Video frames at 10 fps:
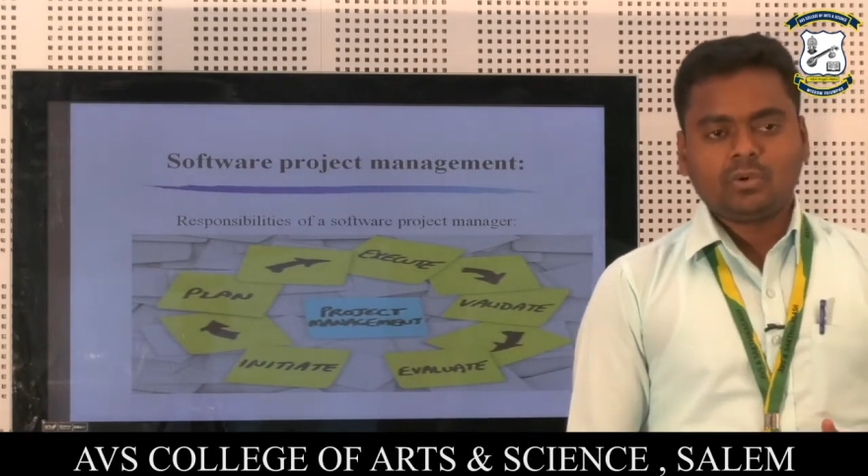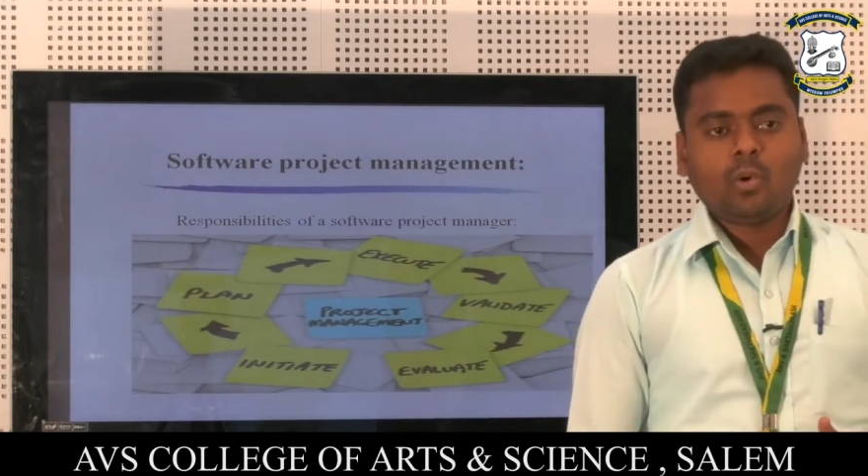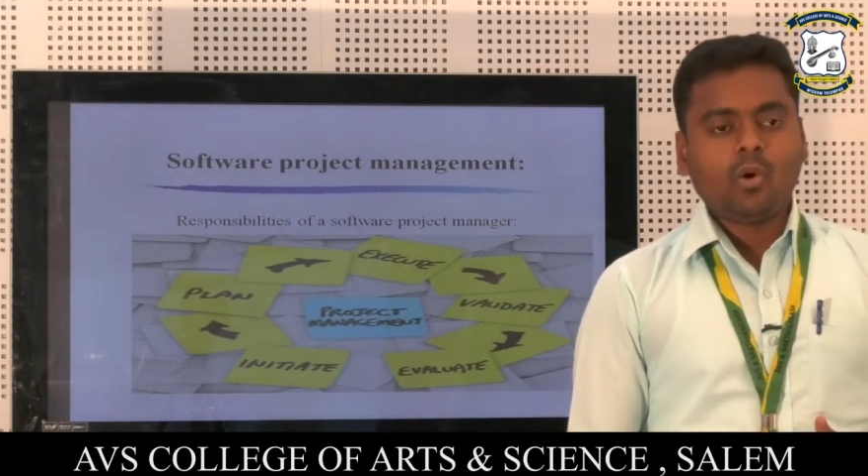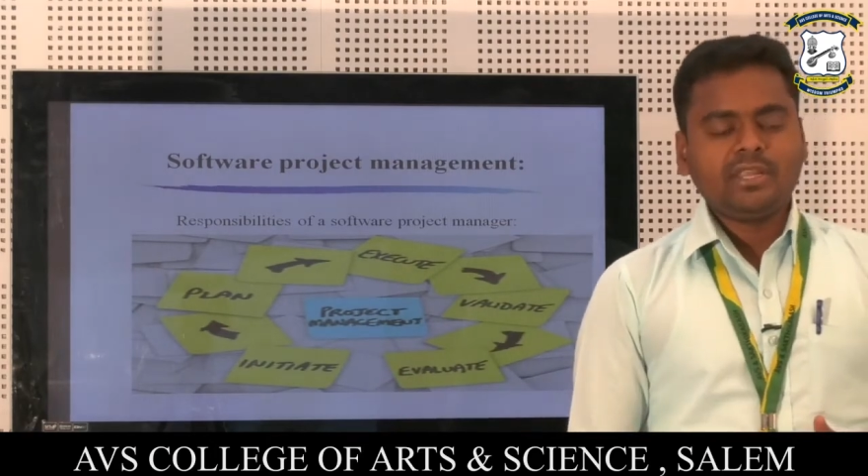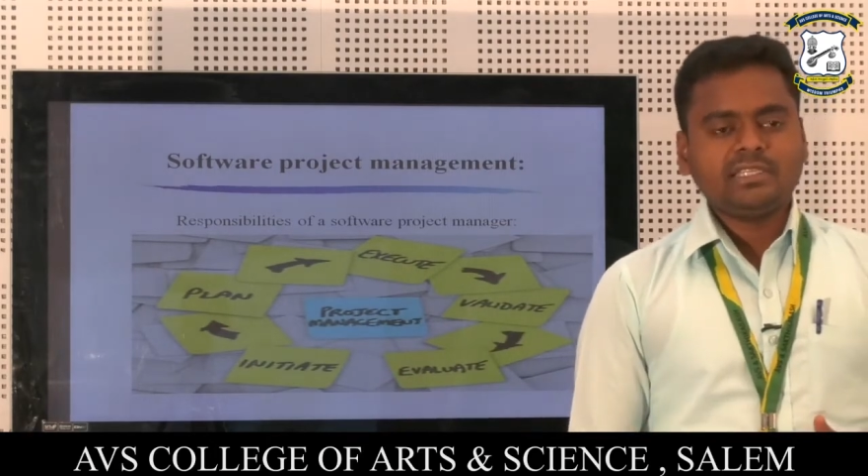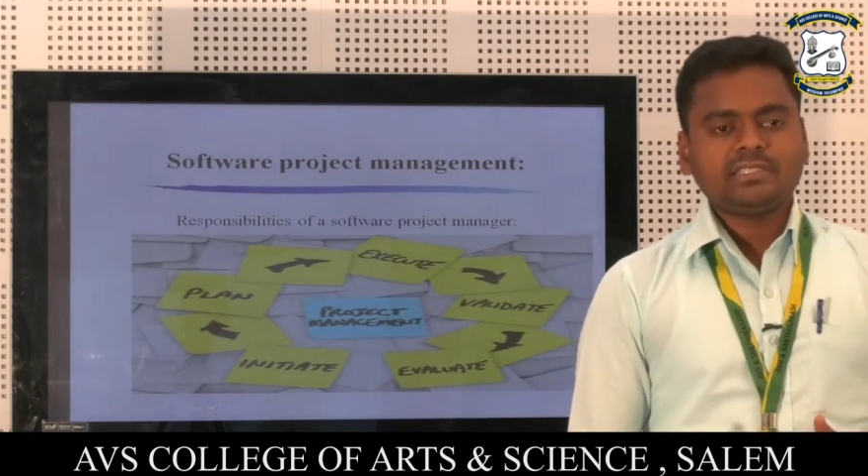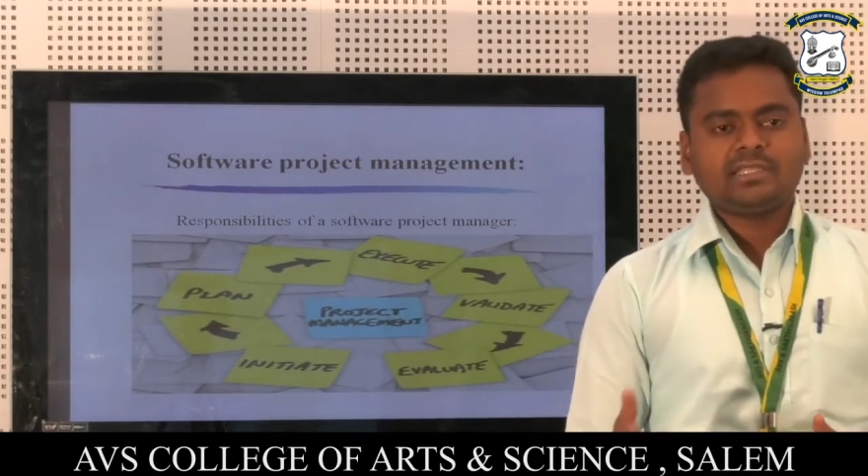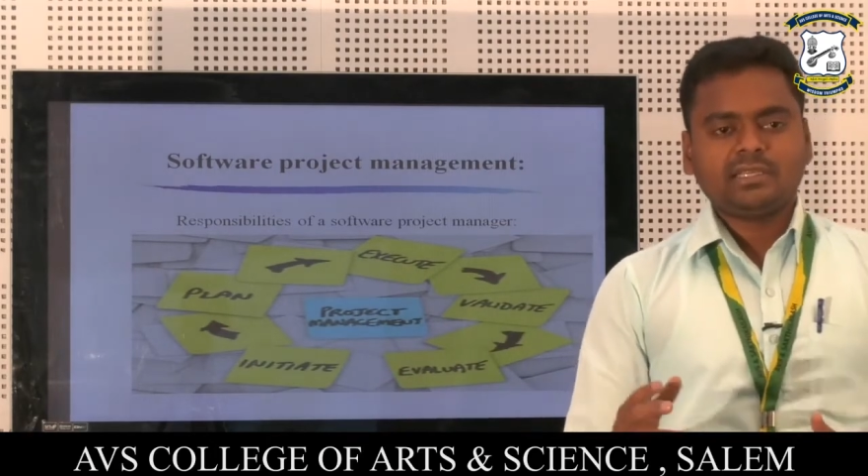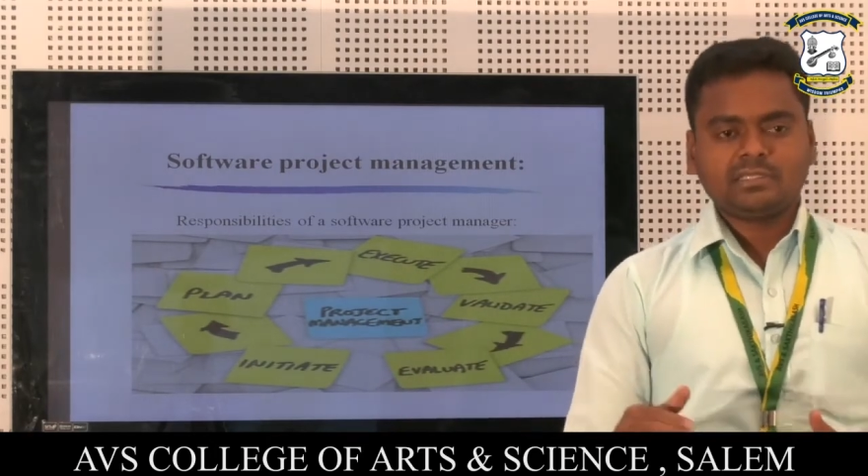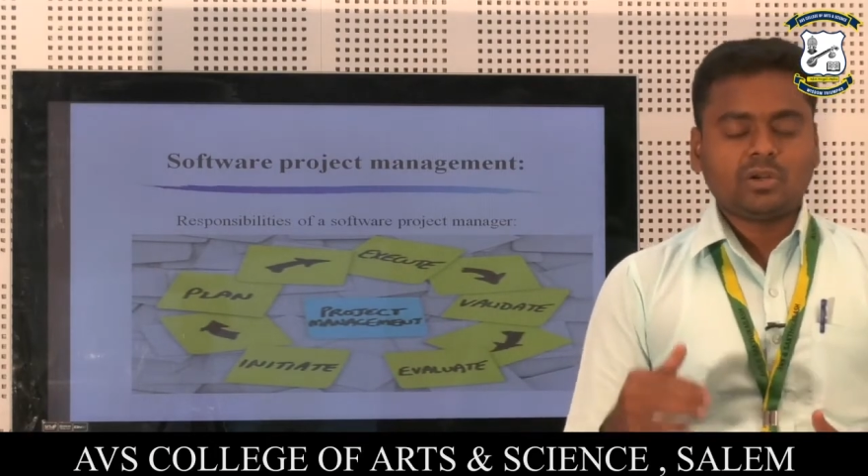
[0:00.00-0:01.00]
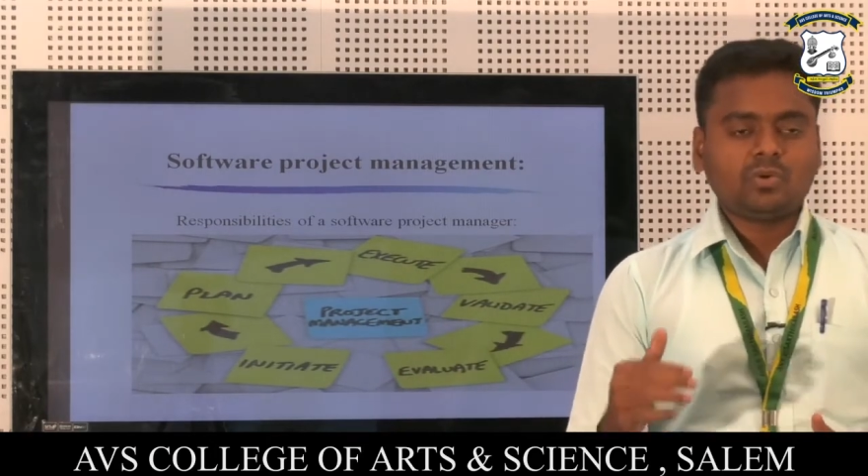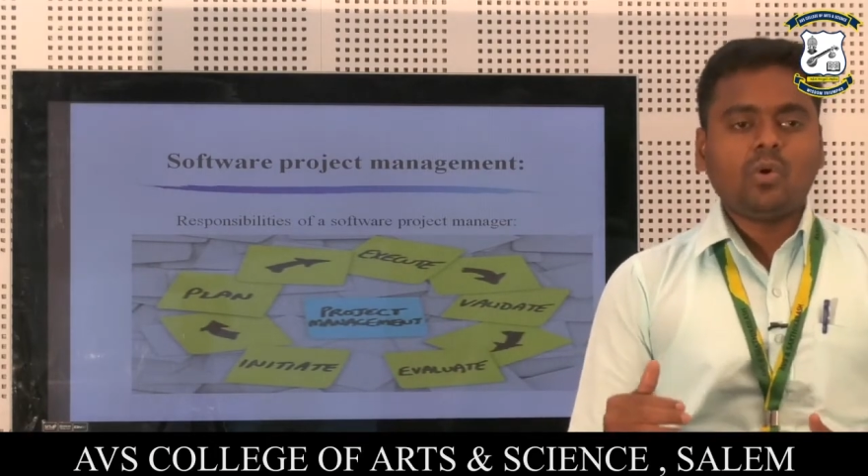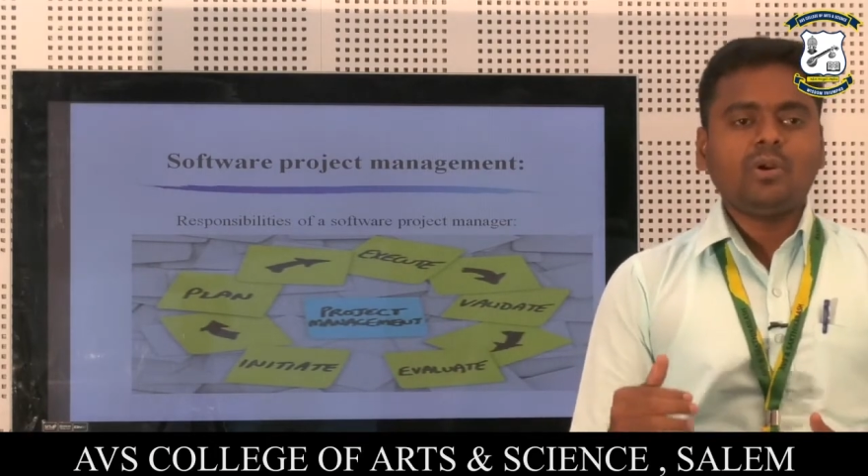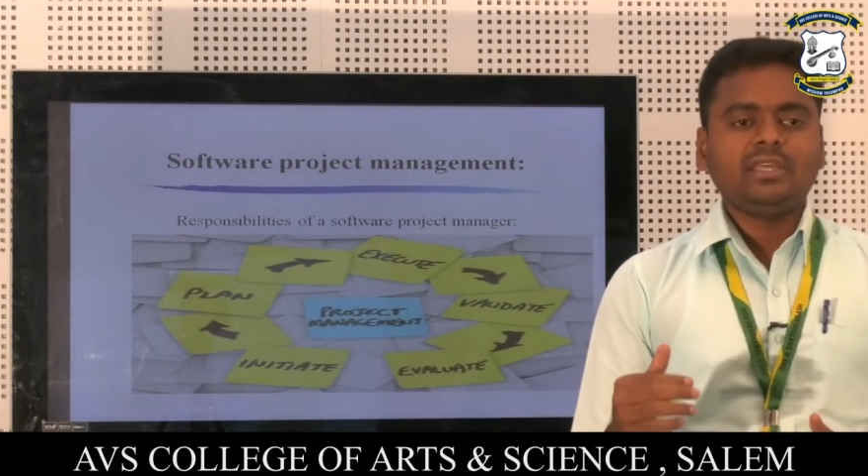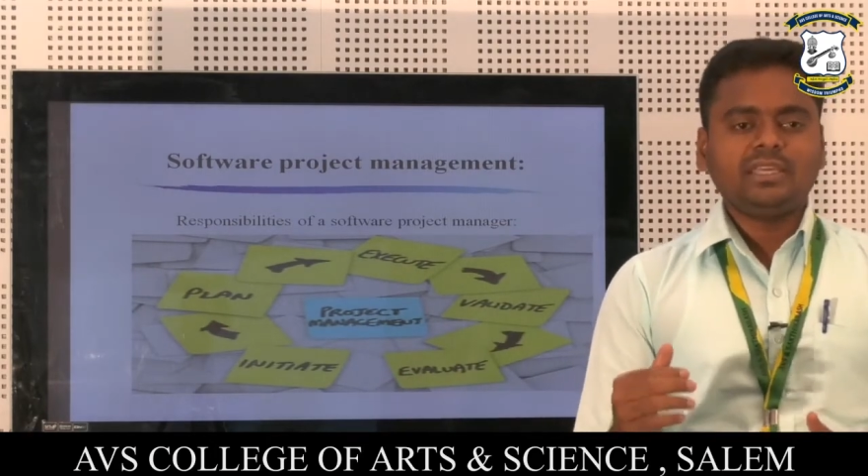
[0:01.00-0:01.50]
Codings. That
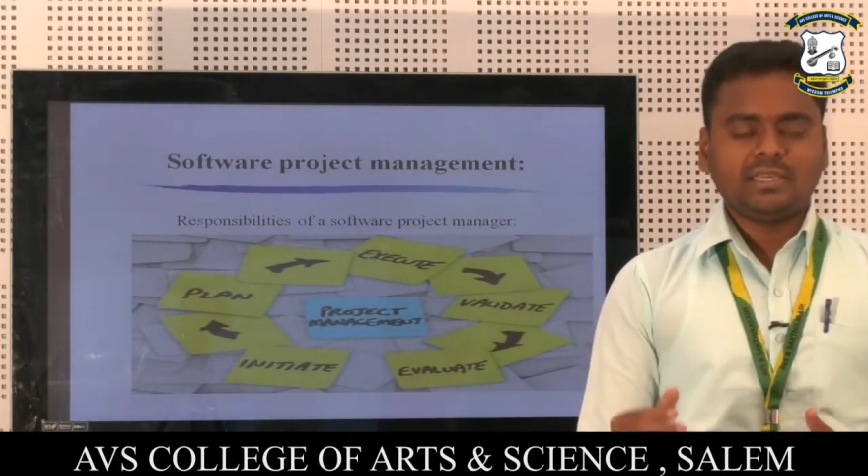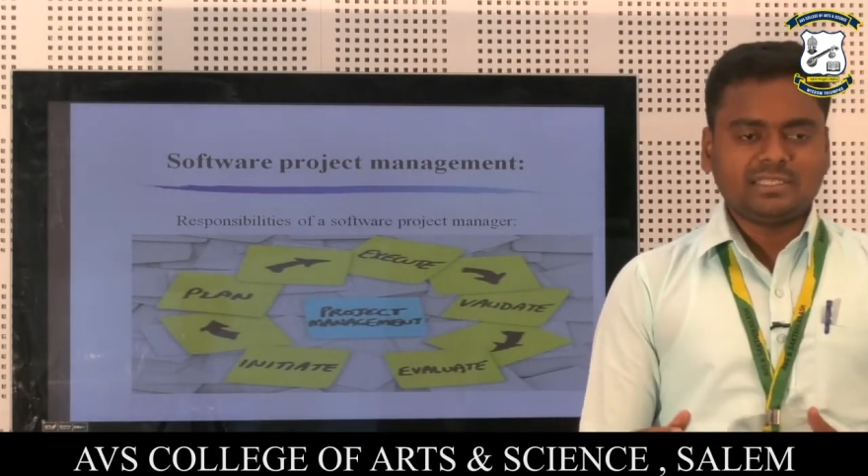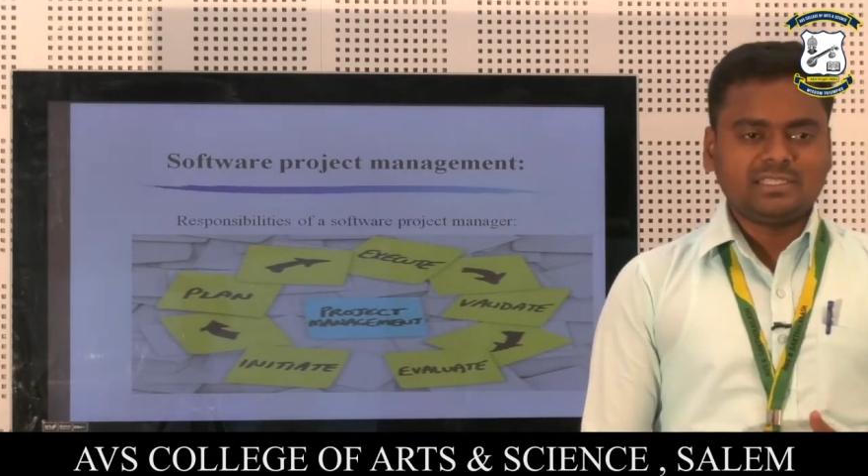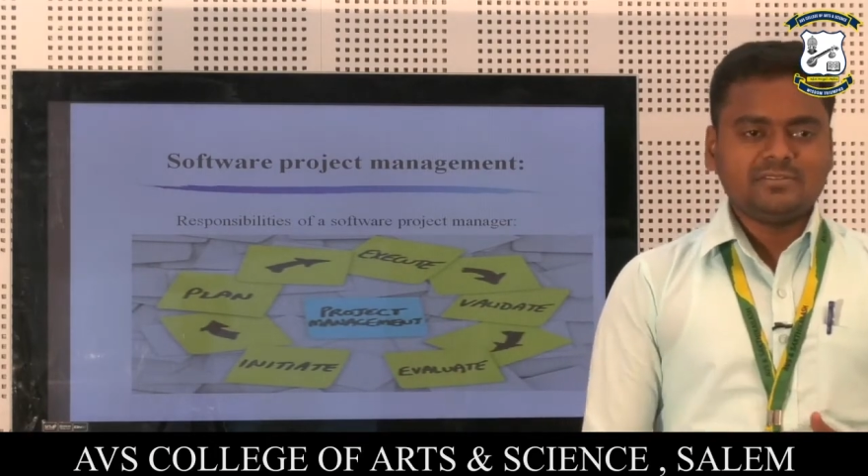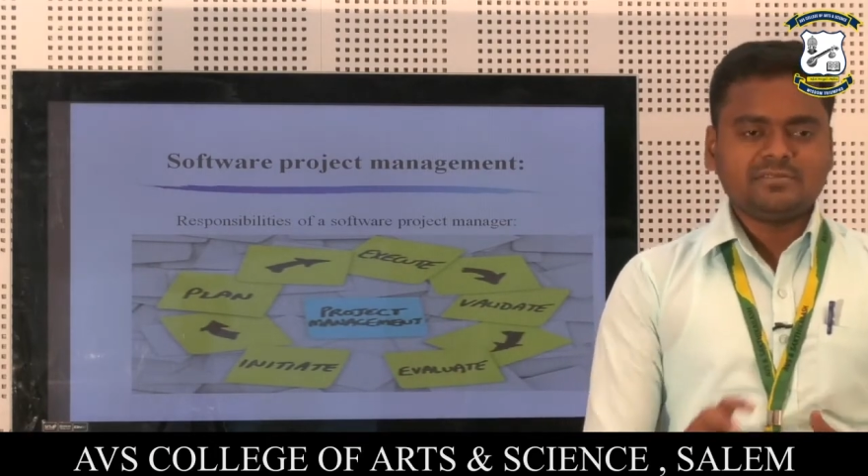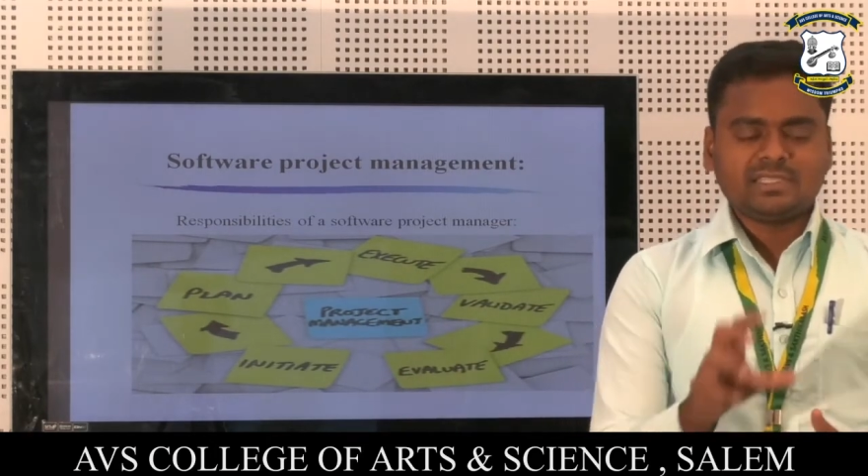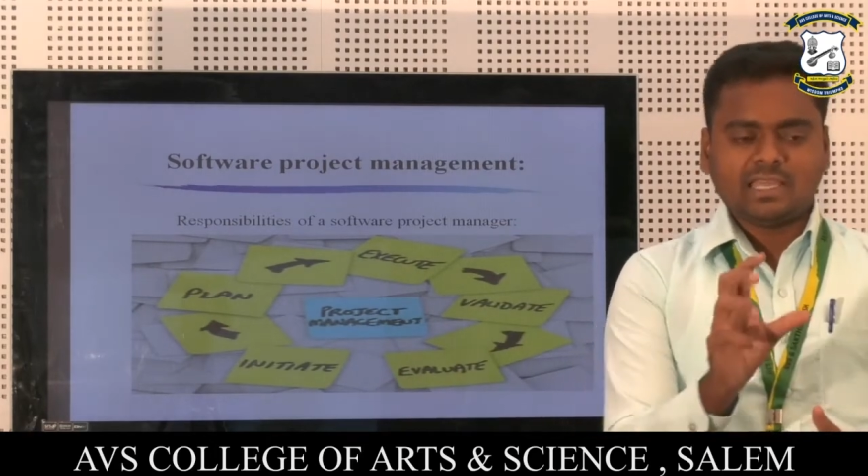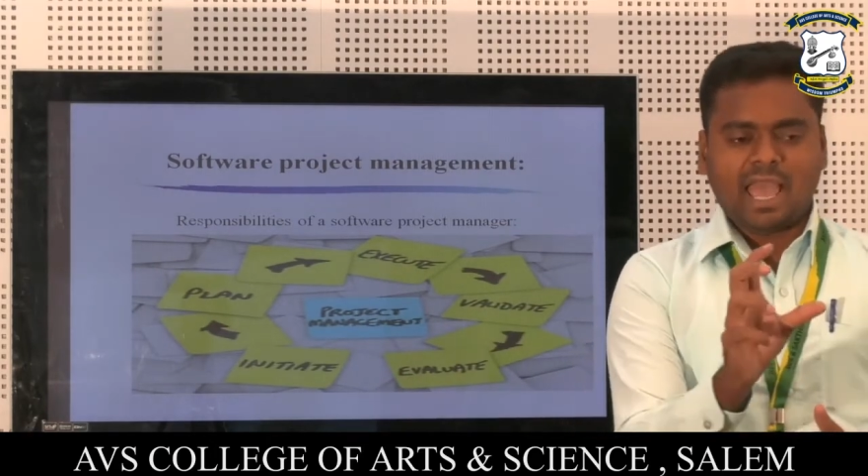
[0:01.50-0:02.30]
coding gives,